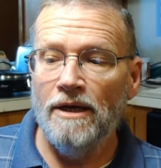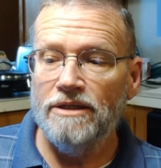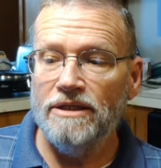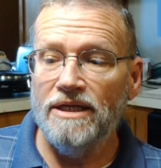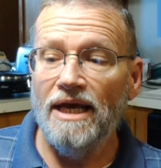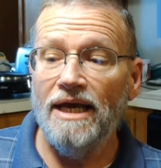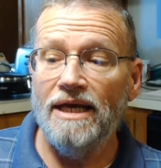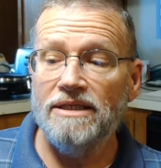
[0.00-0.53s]

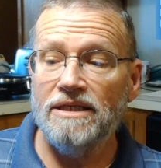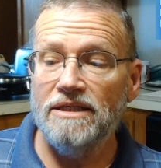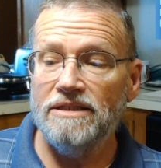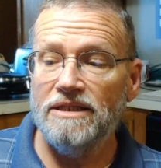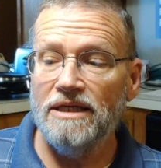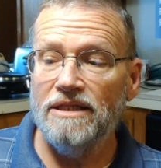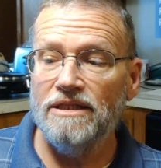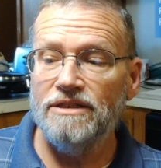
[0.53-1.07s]
Today, as I
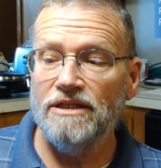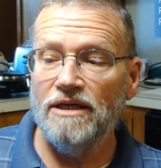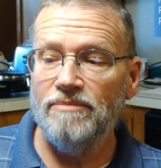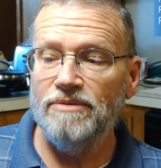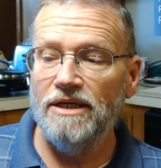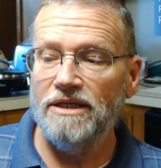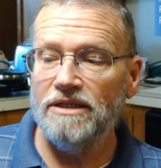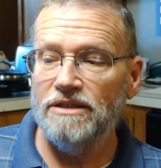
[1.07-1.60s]
say, the
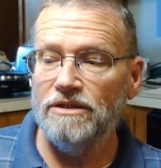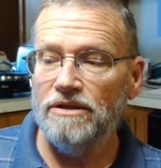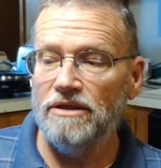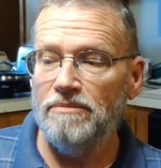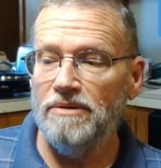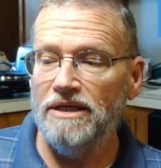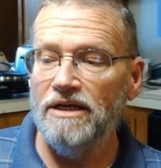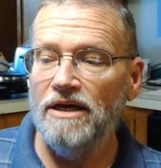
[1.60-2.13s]
subject is going to
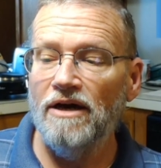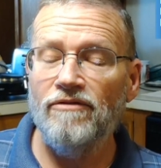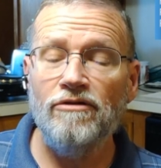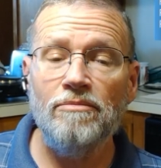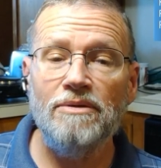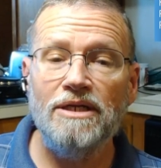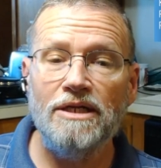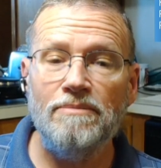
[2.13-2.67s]
be
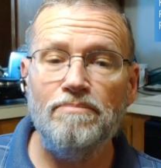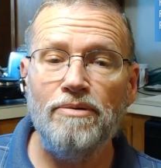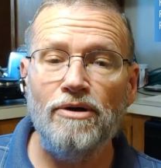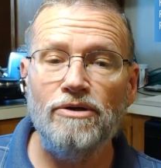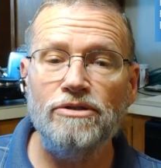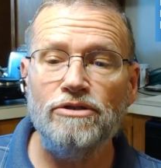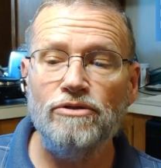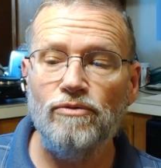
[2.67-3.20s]
government and
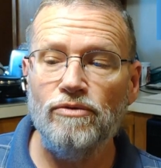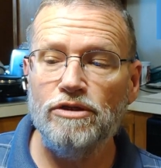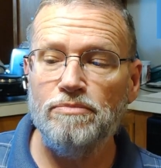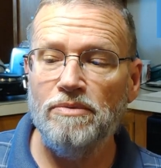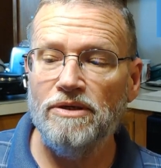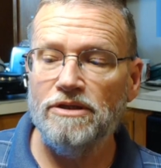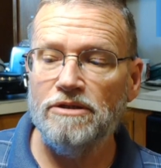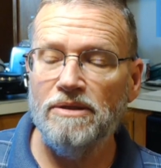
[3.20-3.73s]
personal
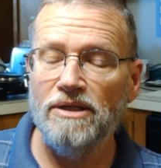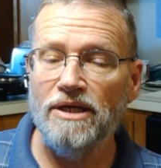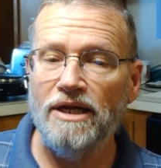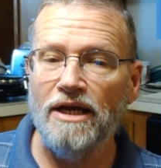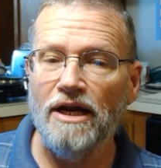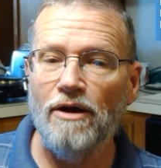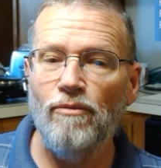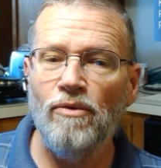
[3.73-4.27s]
responsibility,
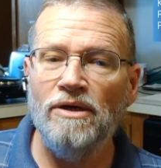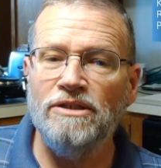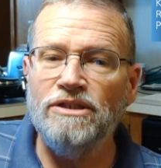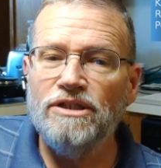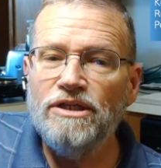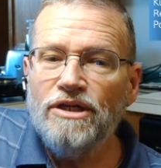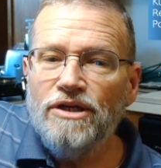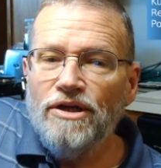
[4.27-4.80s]
and I want
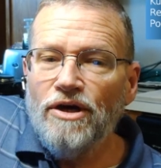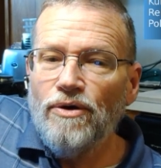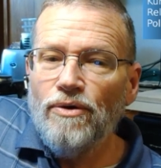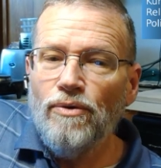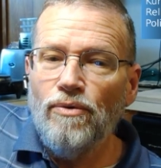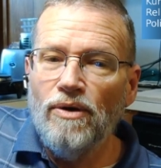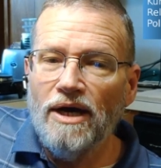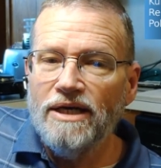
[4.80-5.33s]
you to
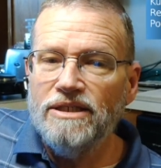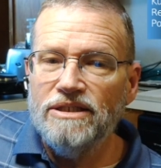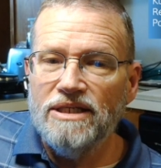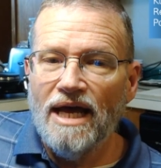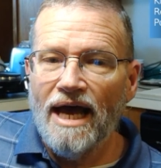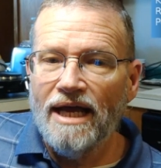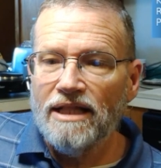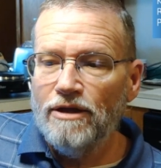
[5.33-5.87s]
know
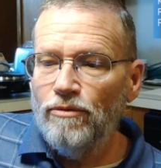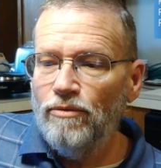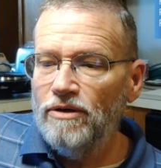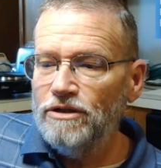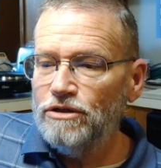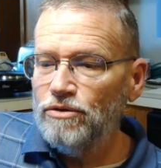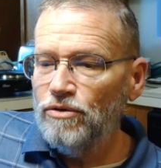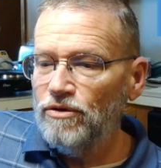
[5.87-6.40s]
exactly what
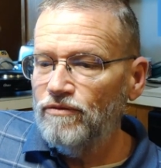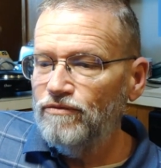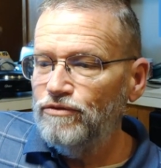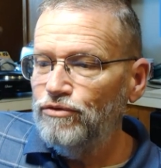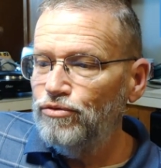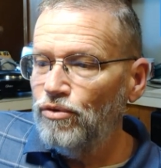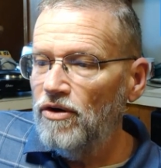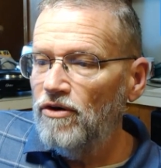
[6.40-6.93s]
sort of
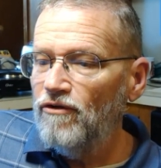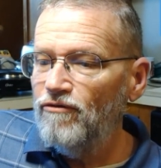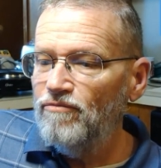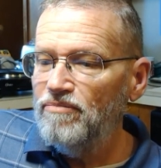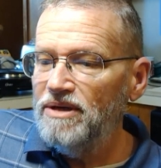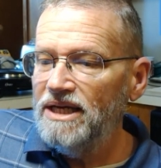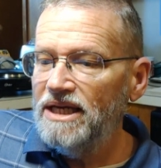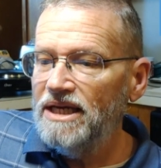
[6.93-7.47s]
drove
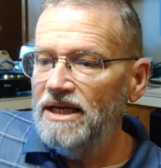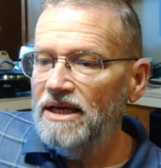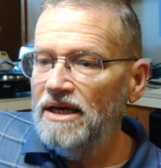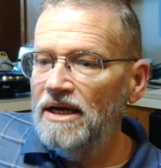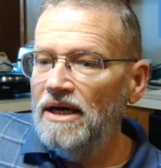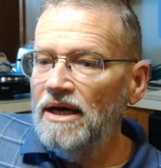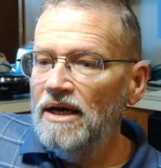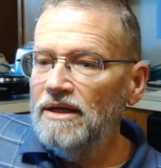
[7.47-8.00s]
me
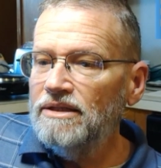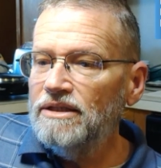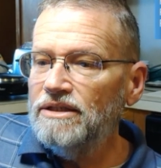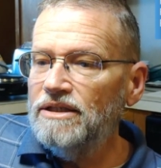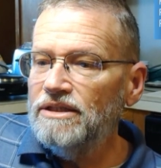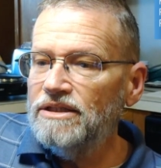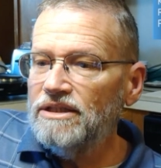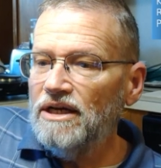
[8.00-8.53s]
to
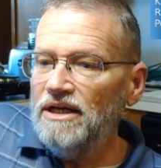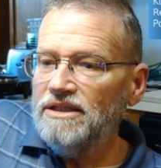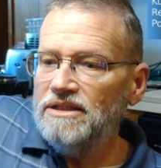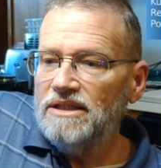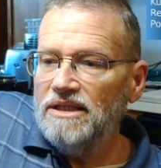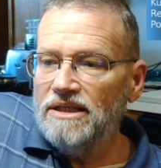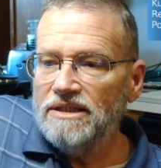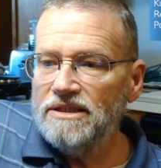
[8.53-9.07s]
discuss
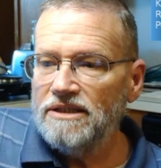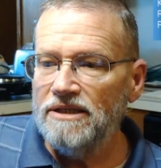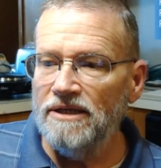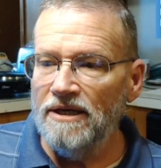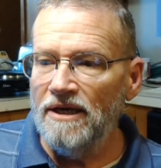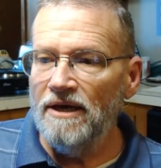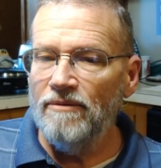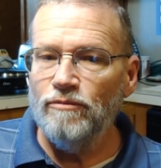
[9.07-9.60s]
this.
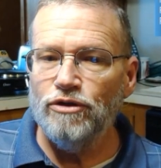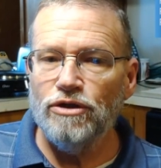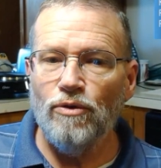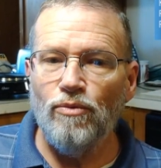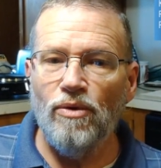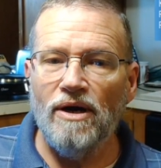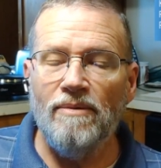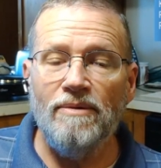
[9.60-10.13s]
So
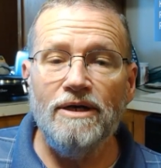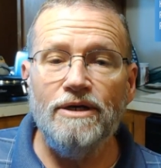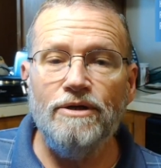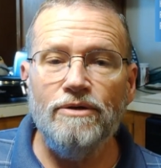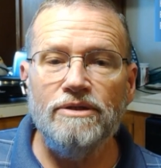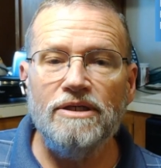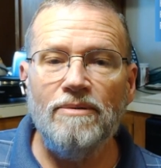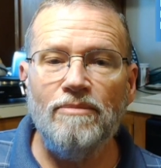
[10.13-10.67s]
what I'm going to do
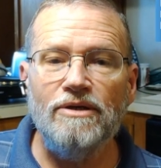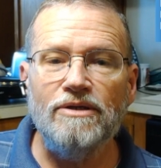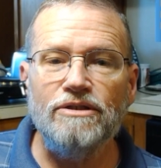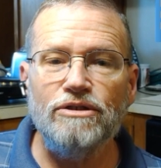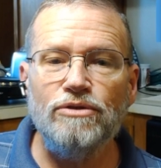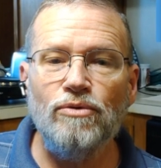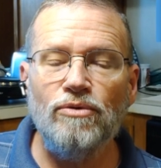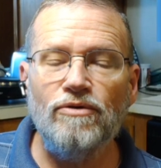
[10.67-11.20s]
is I'm going to
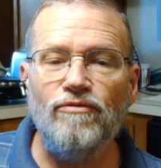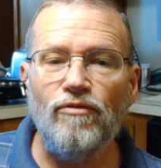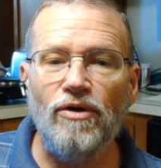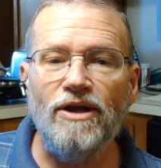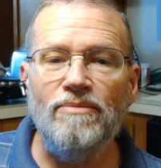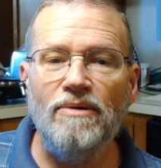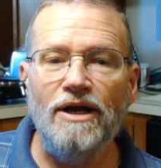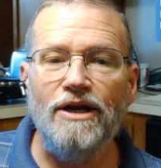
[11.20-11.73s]
sort of
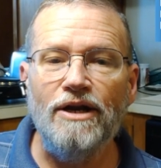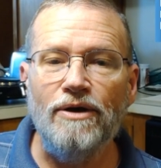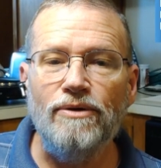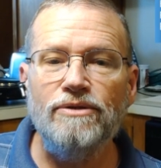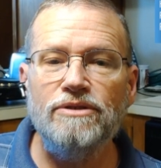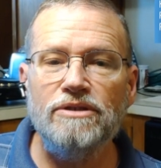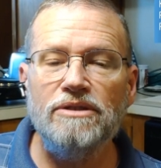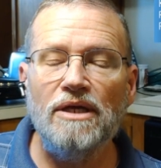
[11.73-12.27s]
read my
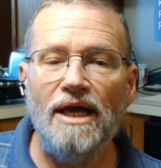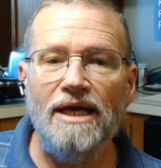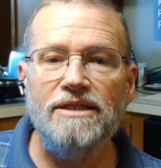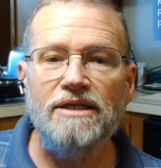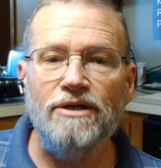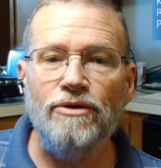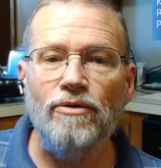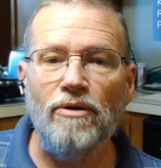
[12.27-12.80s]
notes, as I
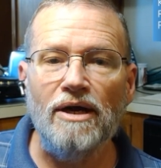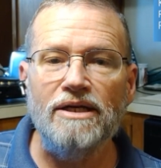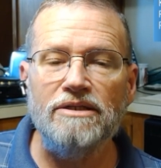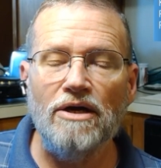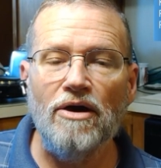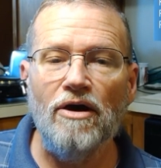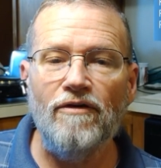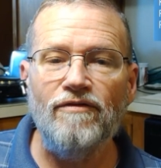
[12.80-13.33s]

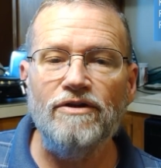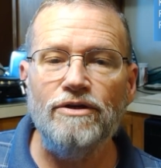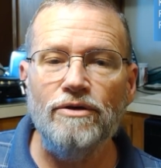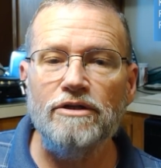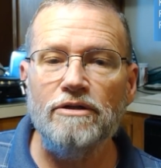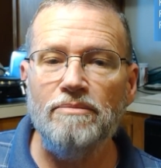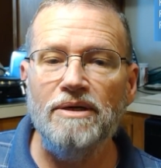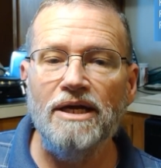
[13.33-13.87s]
often do
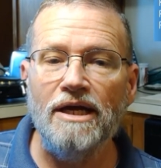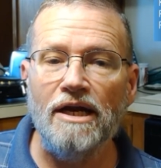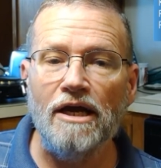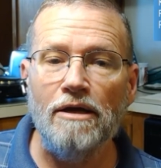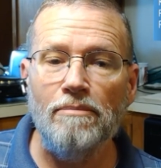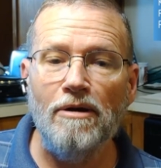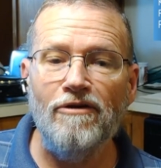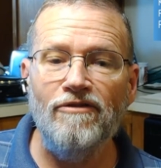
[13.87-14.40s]
at the beginning
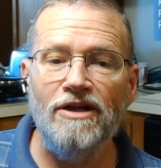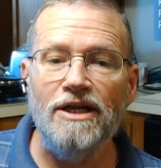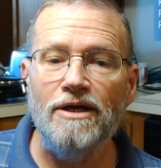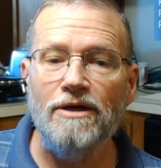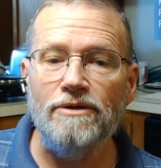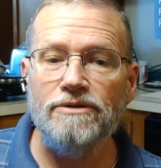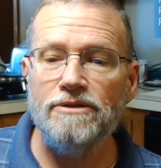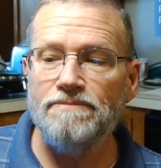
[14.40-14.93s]
of my
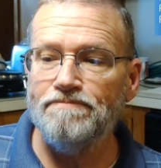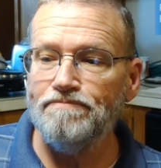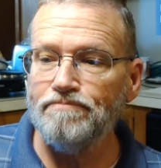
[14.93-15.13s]
videos.